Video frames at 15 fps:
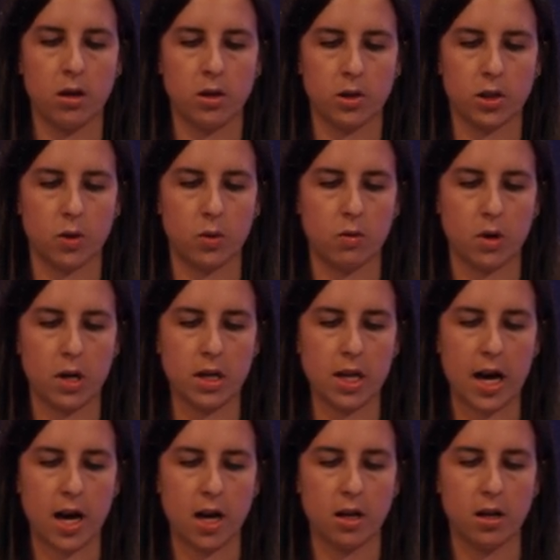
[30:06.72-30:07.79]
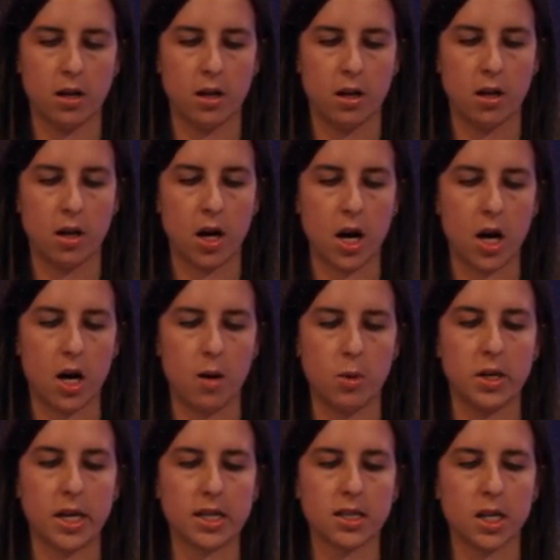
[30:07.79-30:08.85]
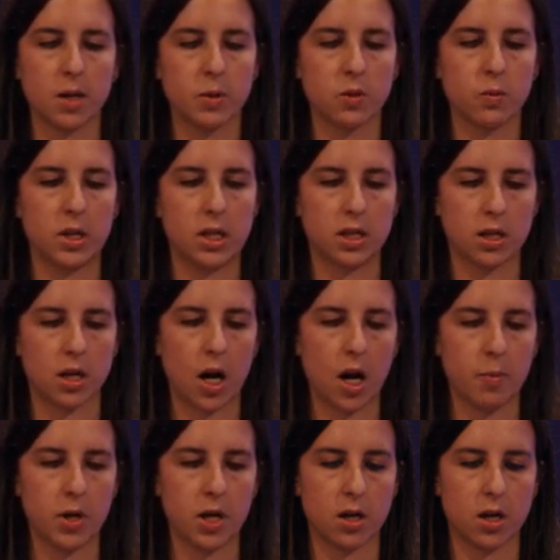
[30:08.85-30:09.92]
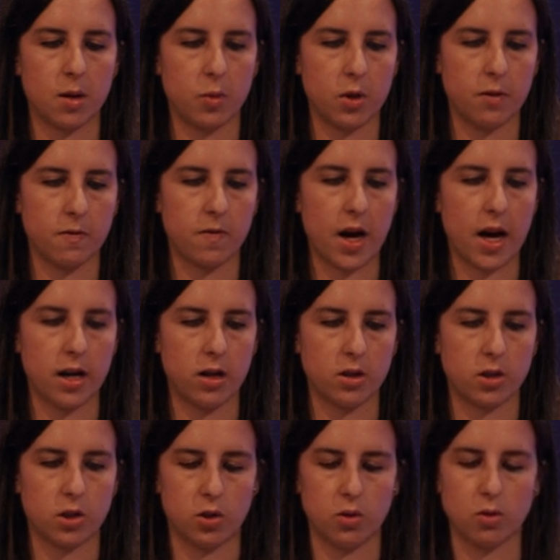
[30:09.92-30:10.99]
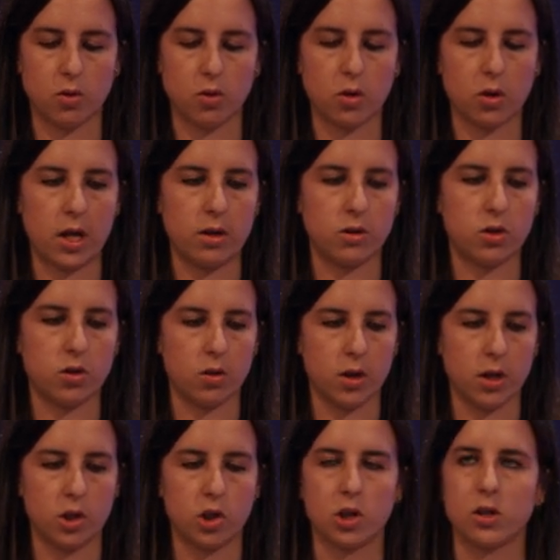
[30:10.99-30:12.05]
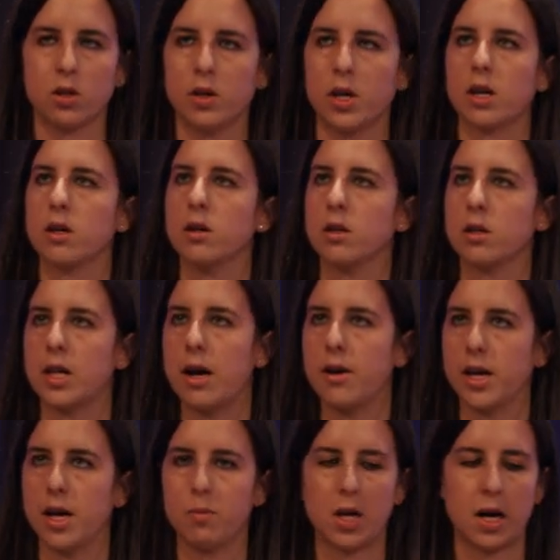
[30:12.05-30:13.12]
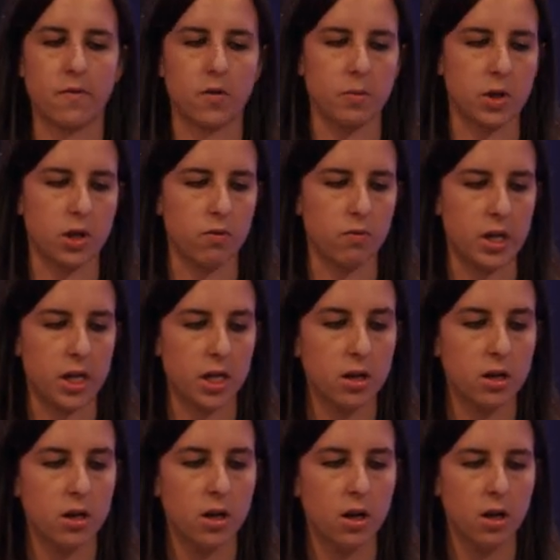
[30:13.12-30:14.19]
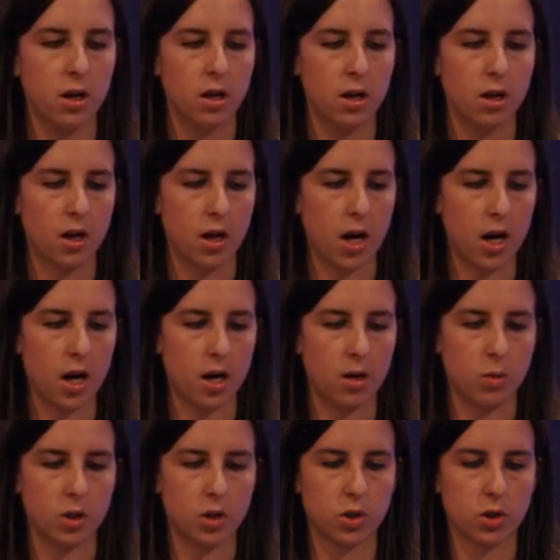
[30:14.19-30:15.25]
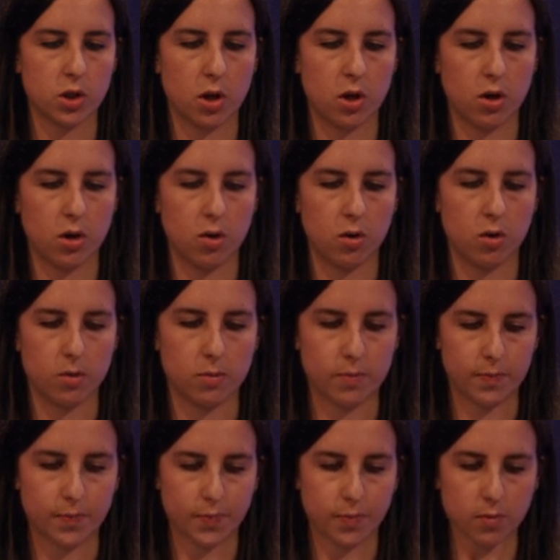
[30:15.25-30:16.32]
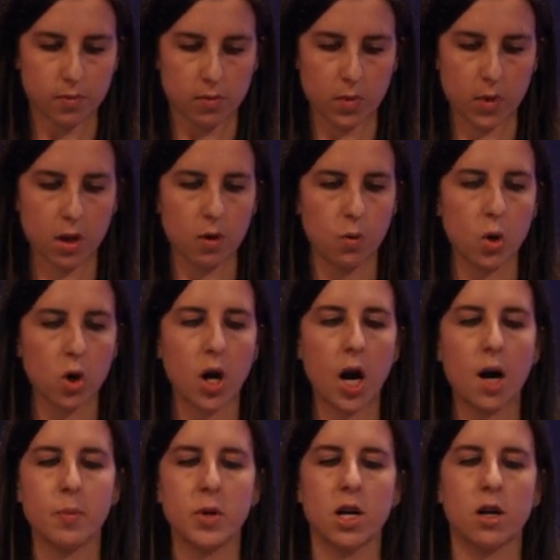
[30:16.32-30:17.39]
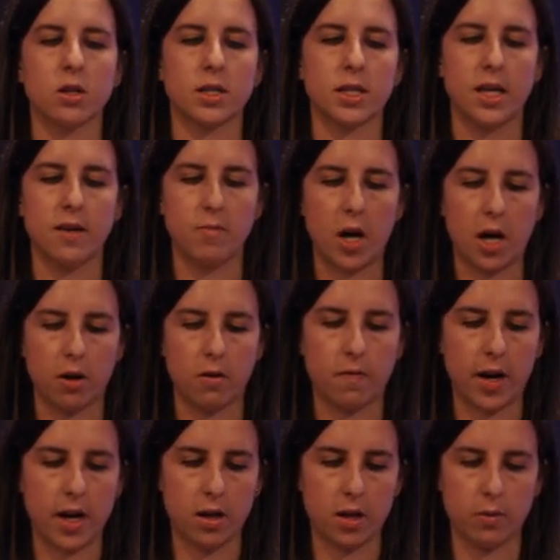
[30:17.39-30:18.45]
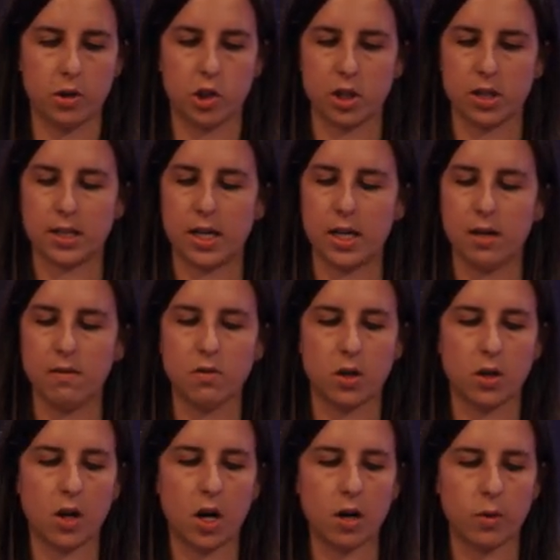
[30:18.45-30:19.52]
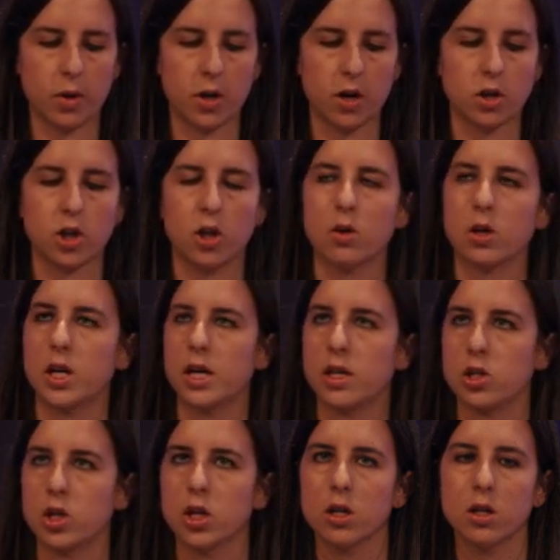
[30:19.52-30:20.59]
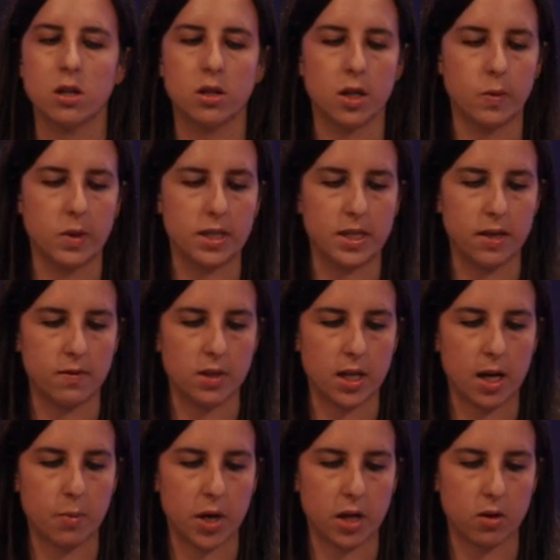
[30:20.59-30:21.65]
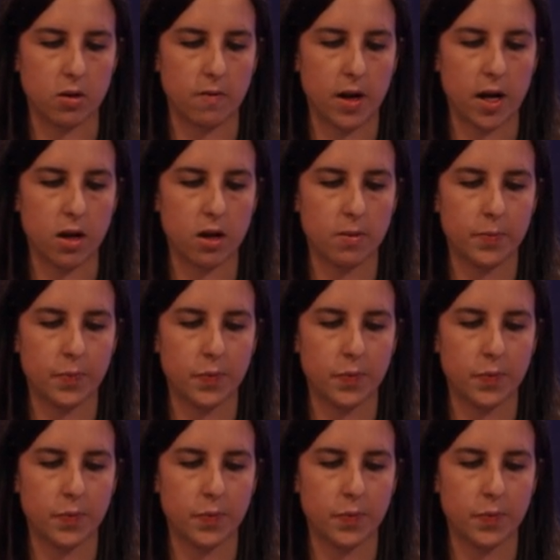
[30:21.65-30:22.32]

So we'll run that. Next step is we need to copy a couple of files to Google Cloud Storage so that Cloud AI Platform can read it. So we'll copy our save model file that we just saved along with our tokenizer that we saved to that pickle file.